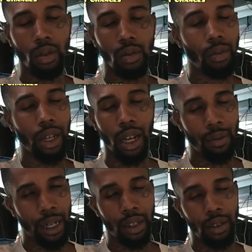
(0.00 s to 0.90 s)
Brother
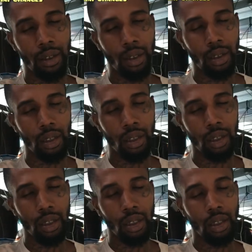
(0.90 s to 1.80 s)
man,
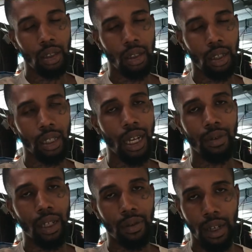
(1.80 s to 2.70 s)
it's
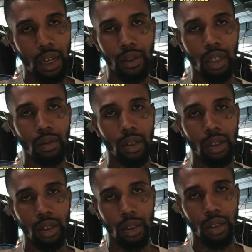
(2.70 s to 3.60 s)
after 5 in the morning.